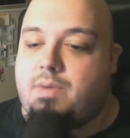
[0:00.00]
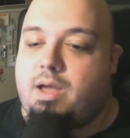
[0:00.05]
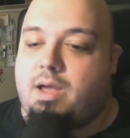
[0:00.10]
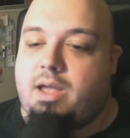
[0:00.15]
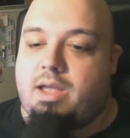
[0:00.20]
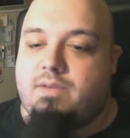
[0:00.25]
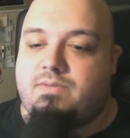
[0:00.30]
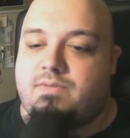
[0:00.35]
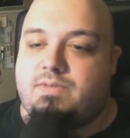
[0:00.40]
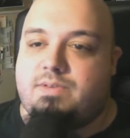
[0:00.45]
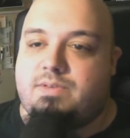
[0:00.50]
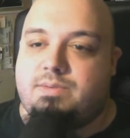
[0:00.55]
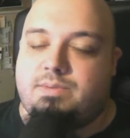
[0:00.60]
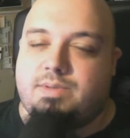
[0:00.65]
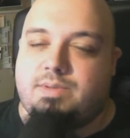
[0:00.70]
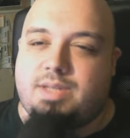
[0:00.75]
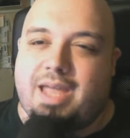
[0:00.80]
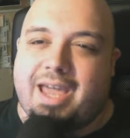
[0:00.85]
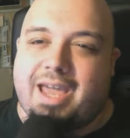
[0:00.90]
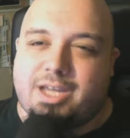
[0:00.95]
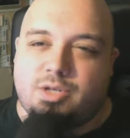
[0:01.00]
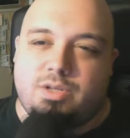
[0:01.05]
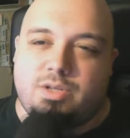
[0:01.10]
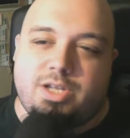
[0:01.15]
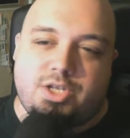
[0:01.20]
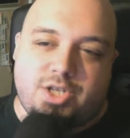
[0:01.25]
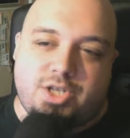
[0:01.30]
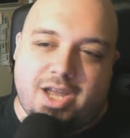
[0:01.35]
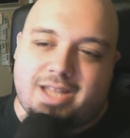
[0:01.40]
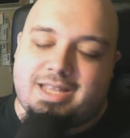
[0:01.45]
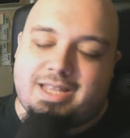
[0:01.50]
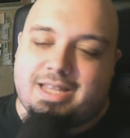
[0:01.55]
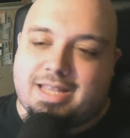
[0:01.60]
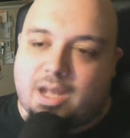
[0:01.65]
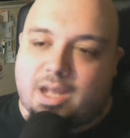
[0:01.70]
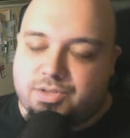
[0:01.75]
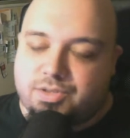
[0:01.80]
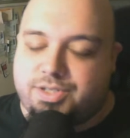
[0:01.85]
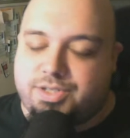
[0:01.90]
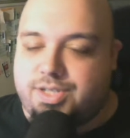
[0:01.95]
I haven't actually checked it
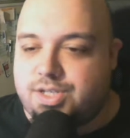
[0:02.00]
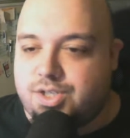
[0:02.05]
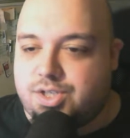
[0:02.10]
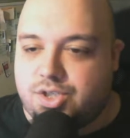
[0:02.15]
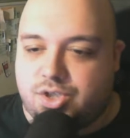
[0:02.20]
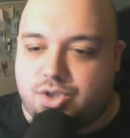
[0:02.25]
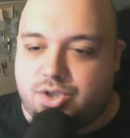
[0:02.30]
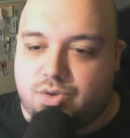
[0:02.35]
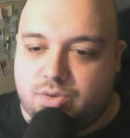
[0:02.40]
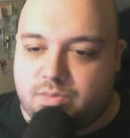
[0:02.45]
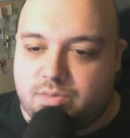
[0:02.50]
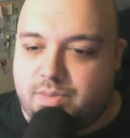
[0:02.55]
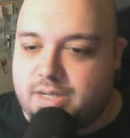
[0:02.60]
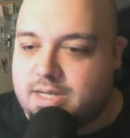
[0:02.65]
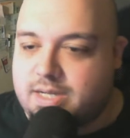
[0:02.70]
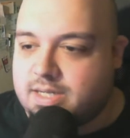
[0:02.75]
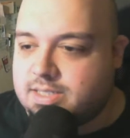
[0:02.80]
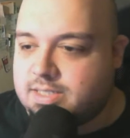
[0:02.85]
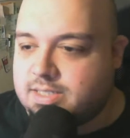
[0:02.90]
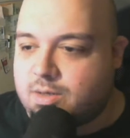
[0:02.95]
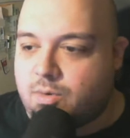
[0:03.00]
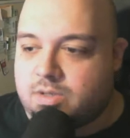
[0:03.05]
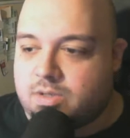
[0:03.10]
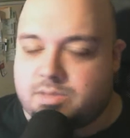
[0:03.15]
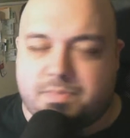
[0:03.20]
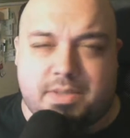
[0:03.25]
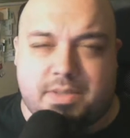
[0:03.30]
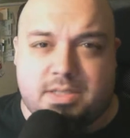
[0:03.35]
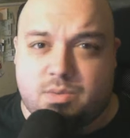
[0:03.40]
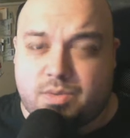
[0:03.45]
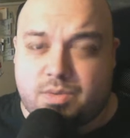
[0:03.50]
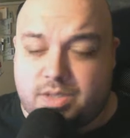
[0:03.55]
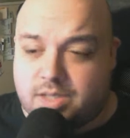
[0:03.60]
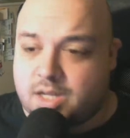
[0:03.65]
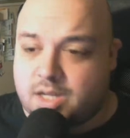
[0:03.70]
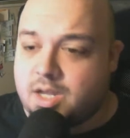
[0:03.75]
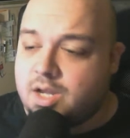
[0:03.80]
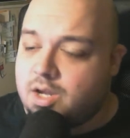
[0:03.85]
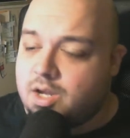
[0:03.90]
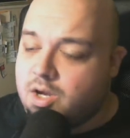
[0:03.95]
out since June because I was busy with
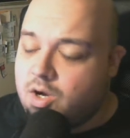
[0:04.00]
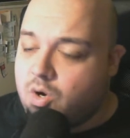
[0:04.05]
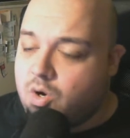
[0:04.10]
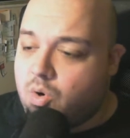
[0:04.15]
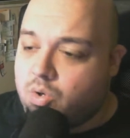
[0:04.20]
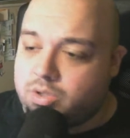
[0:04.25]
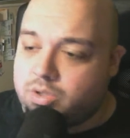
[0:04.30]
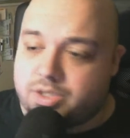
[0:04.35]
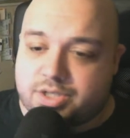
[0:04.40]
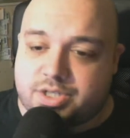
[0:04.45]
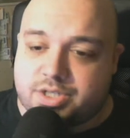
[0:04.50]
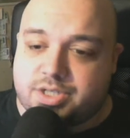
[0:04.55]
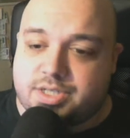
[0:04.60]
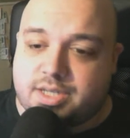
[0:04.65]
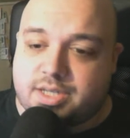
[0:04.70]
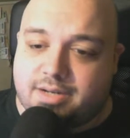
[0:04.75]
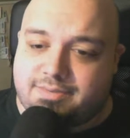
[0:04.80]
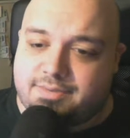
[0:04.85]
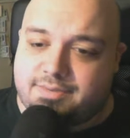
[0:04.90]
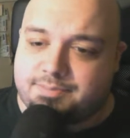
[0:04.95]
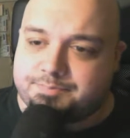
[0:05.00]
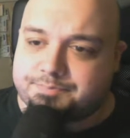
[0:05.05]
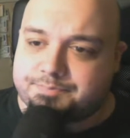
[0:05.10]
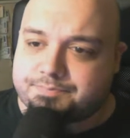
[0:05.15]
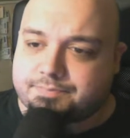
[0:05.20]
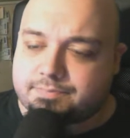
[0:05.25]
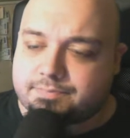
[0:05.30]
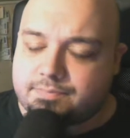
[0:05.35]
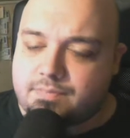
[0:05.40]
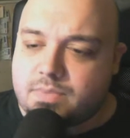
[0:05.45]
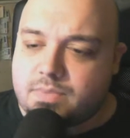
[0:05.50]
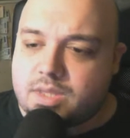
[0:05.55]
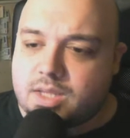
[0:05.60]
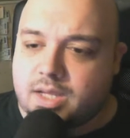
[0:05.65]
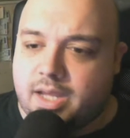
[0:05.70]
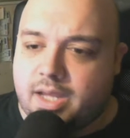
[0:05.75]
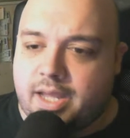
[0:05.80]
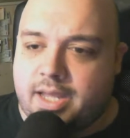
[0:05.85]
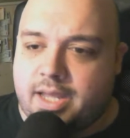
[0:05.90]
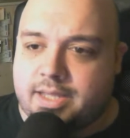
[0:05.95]
other stuff.
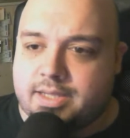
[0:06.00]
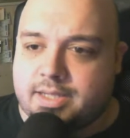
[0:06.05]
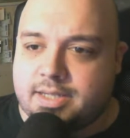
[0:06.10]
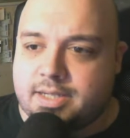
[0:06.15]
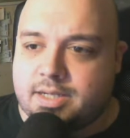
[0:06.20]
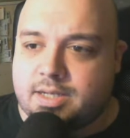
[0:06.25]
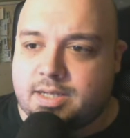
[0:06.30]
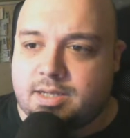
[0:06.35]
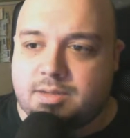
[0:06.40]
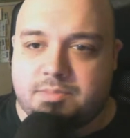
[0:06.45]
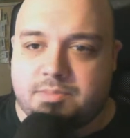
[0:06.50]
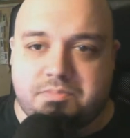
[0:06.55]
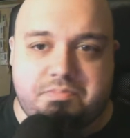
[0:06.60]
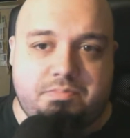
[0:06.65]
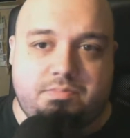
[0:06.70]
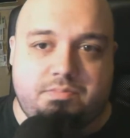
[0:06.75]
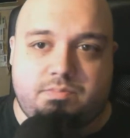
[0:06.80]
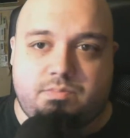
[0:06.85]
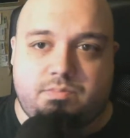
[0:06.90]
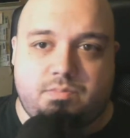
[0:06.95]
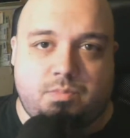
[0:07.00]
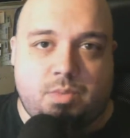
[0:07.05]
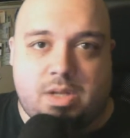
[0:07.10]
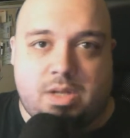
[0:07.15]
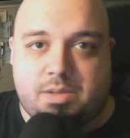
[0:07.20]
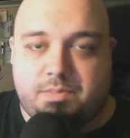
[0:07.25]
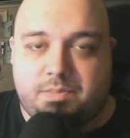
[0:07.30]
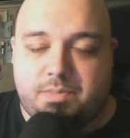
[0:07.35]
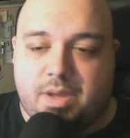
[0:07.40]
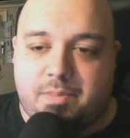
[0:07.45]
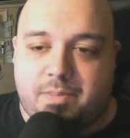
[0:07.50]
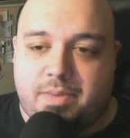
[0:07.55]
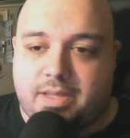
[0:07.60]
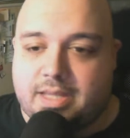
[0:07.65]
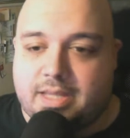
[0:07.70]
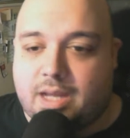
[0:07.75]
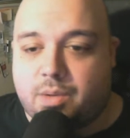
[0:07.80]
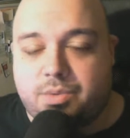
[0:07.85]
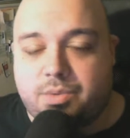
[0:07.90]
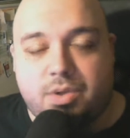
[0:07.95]
And um, well, maybe
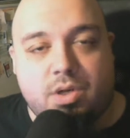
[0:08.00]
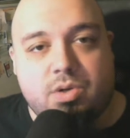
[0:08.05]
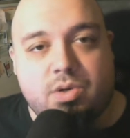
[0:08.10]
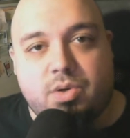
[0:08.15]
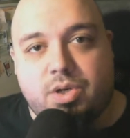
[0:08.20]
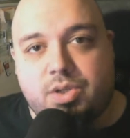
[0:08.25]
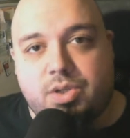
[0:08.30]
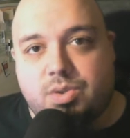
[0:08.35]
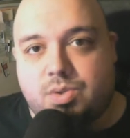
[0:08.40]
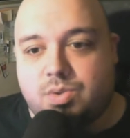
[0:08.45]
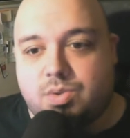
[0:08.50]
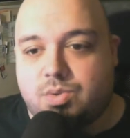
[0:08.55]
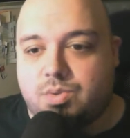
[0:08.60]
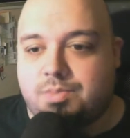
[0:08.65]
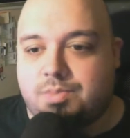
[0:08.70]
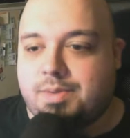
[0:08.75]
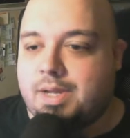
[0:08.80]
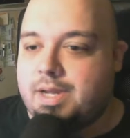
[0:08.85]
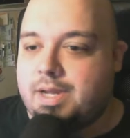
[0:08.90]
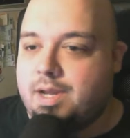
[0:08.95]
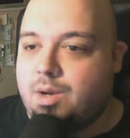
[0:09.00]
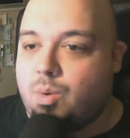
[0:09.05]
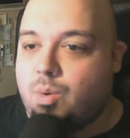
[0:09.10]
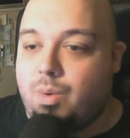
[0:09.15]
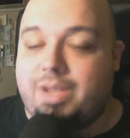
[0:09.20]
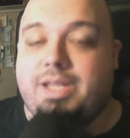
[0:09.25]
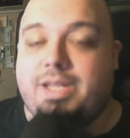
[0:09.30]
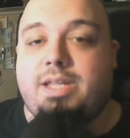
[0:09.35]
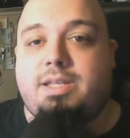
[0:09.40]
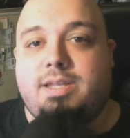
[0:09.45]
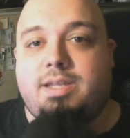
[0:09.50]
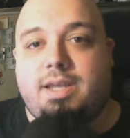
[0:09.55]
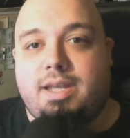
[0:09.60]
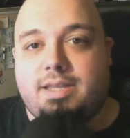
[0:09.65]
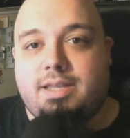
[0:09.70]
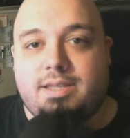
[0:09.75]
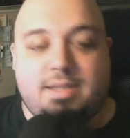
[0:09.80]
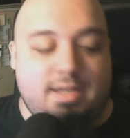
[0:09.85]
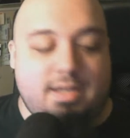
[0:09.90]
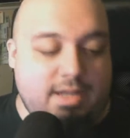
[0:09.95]
now you are going to win it
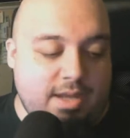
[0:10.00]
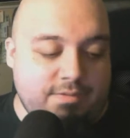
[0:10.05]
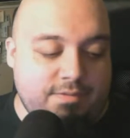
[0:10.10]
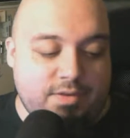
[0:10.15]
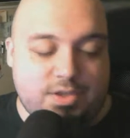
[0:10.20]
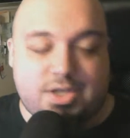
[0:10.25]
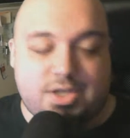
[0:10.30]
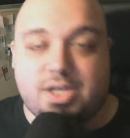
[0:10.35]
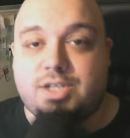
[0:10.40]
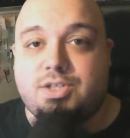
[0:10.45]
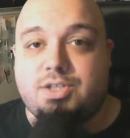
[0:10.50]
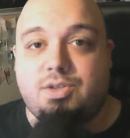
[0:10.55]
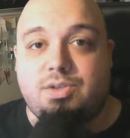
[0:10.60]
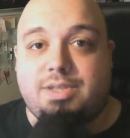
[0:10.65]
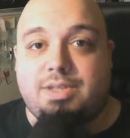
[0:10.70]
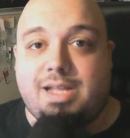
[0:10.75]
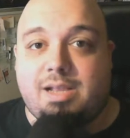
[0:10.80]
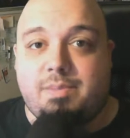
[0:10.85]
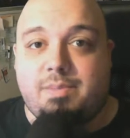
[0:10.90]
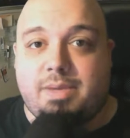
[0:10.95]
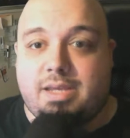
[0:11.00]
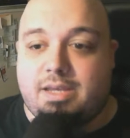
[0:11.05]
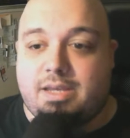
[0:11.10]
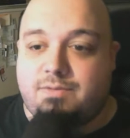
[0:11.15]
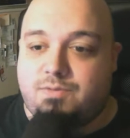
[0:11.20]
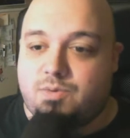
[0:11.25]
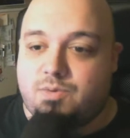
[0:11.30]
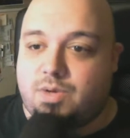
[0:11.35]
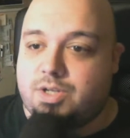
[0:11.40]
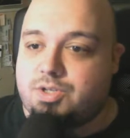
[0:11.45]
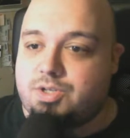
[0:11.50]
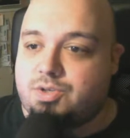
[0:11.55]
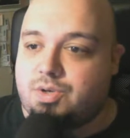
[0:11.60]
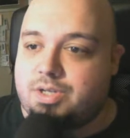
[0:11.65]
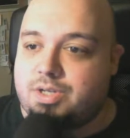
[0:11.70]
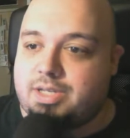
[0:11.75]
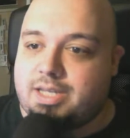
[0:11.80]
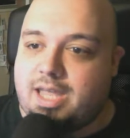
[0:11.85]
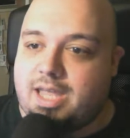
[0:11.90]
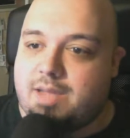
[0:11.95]
and have a chance to tell me if you
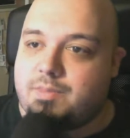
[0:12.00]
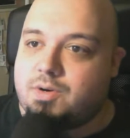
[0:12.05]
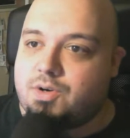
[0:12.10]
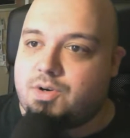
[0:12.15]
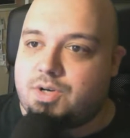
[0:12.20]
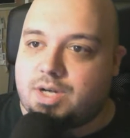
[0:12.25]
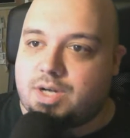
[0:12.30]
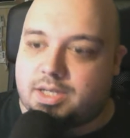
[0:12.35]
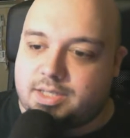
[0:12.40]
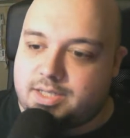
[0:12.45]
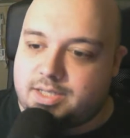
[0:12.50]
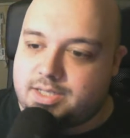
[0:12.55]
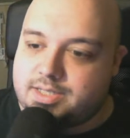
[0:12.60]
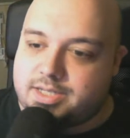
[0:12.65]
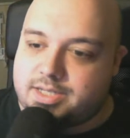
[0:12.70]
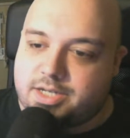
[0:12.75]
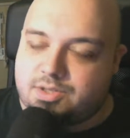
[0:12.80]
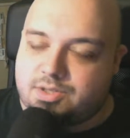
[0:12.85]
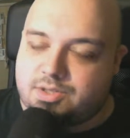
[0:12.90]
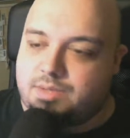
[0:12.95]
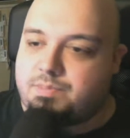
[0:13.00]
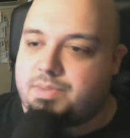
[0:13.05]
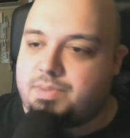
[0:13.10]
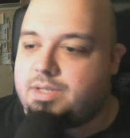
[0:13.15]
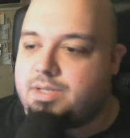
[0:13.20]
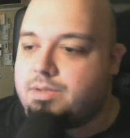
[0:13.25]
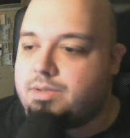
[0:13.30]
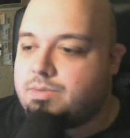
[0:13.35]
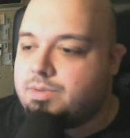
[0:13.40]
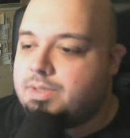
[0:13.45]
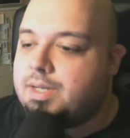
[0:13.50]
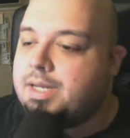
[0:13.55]
enjoyed the game or not. It's actually pretty good.